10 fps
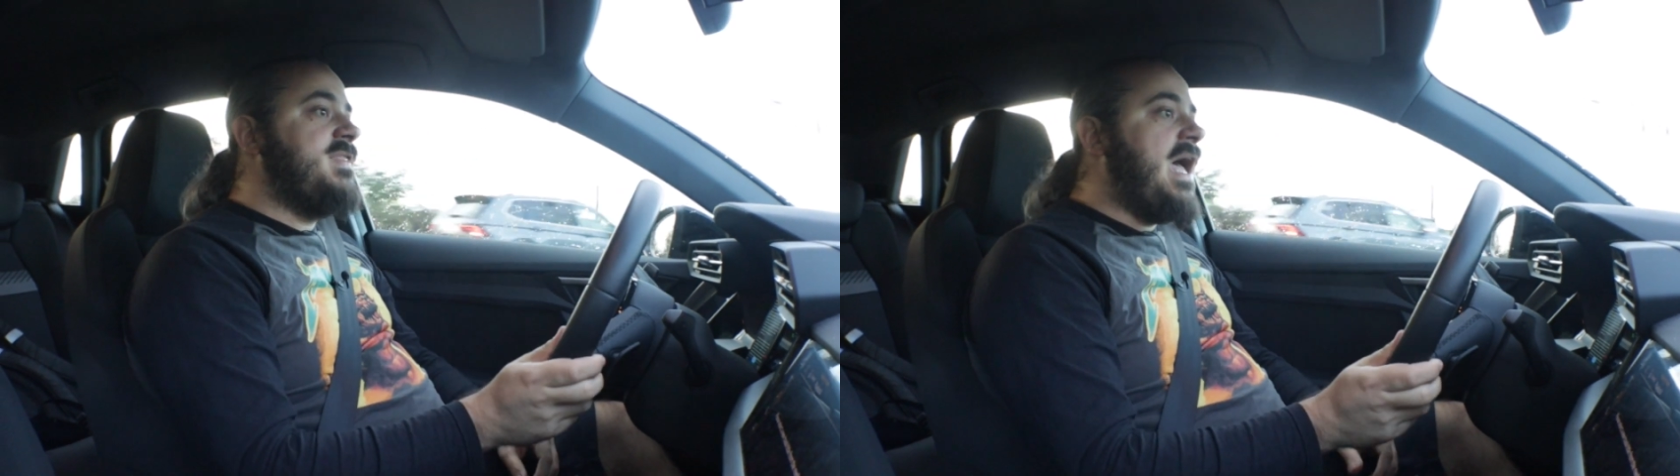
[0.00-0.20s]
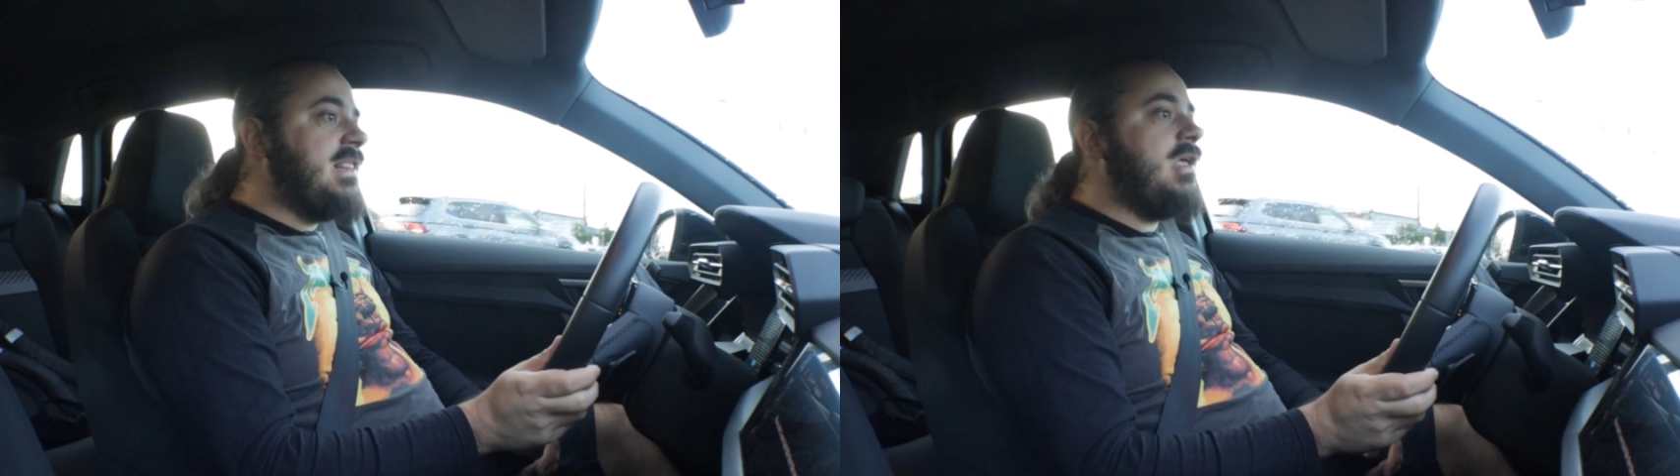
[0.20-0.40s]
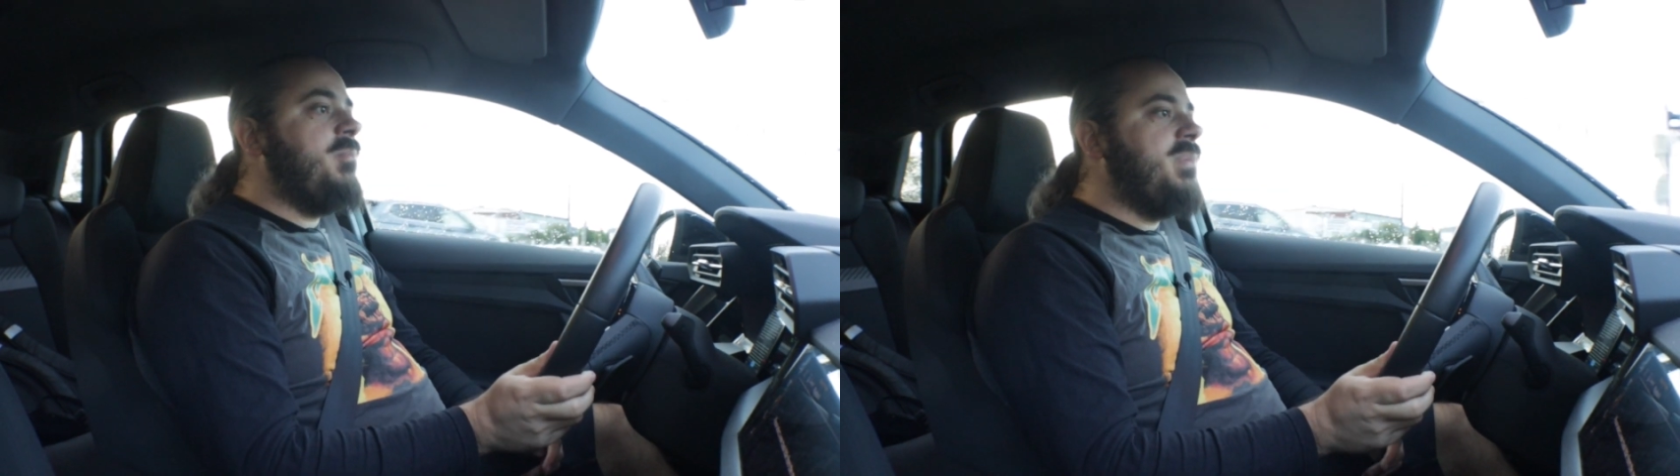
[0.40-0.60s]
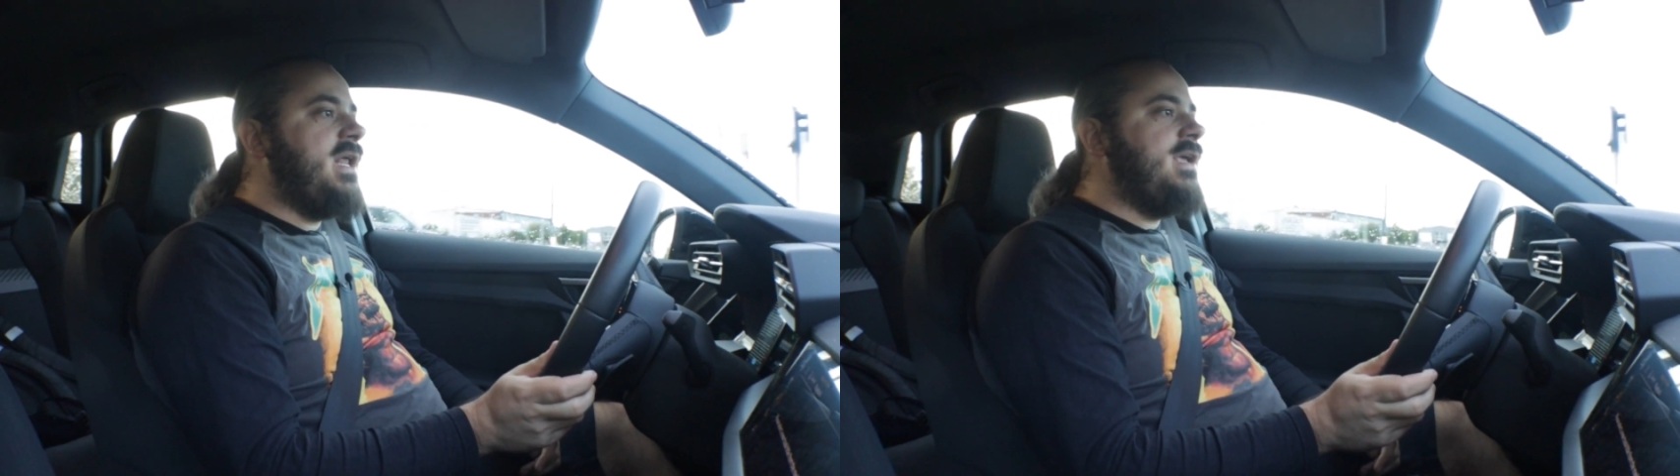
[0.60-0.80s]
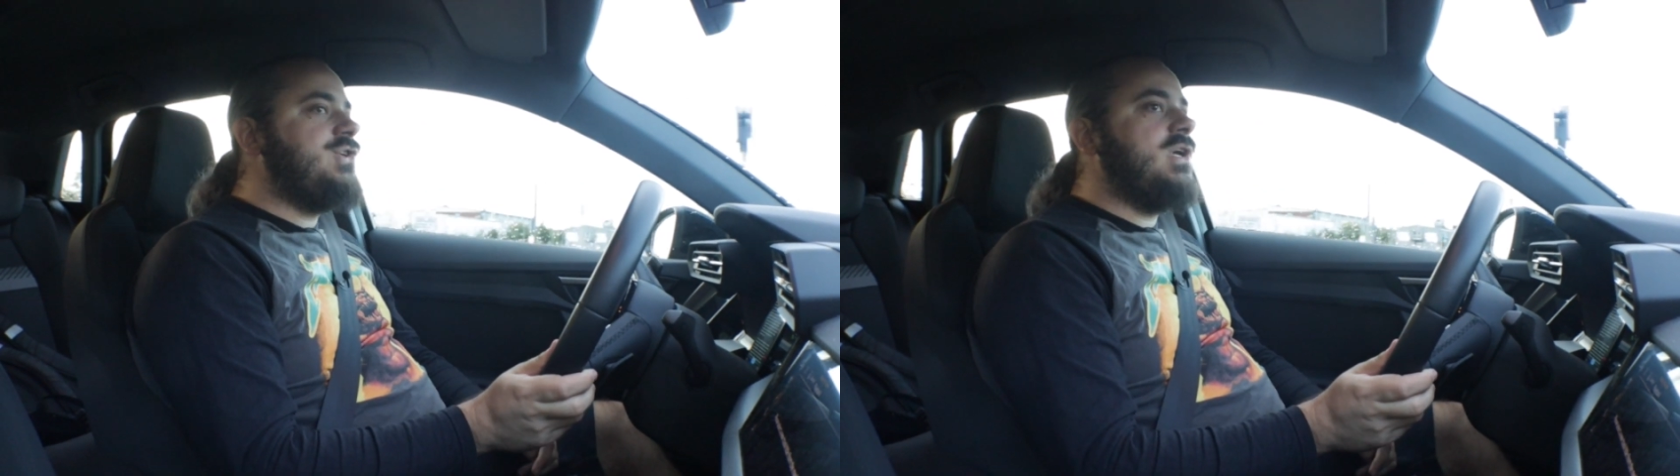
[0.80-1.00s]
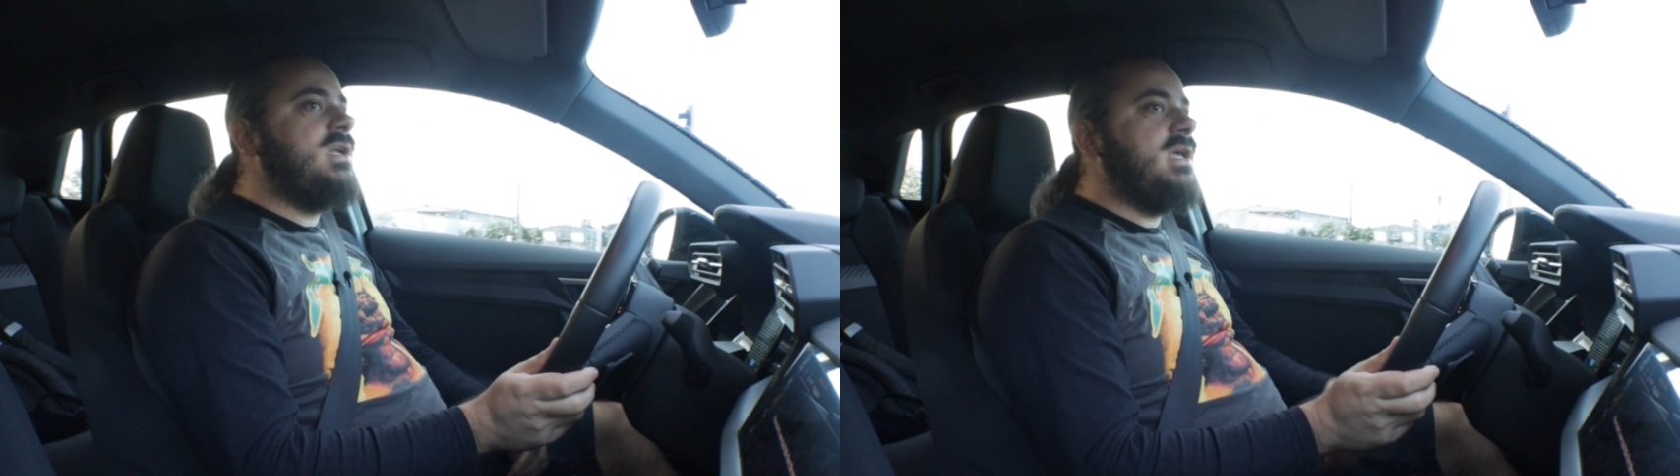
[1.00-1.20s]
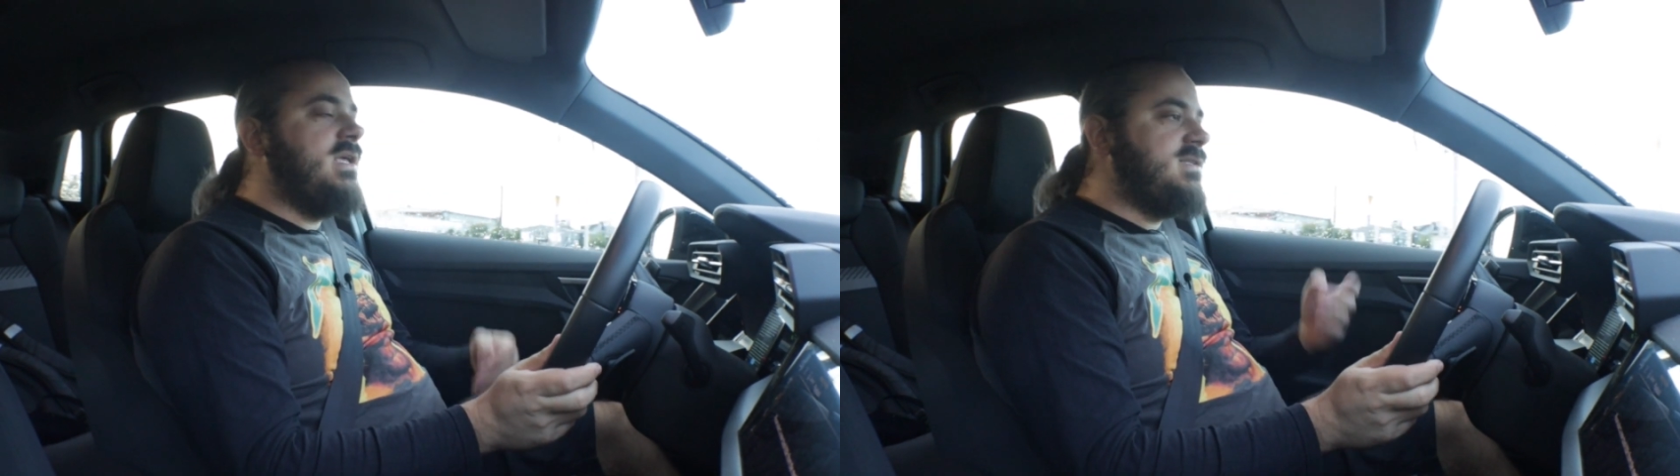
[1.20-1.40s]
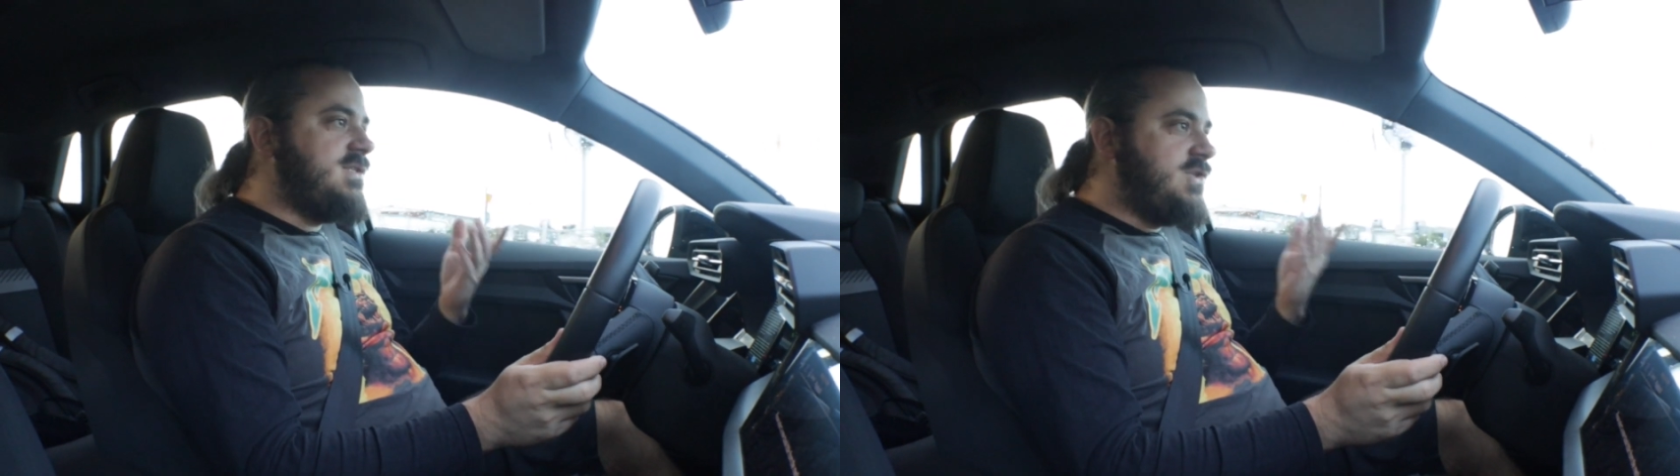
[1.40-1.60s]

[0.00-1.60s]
that combination is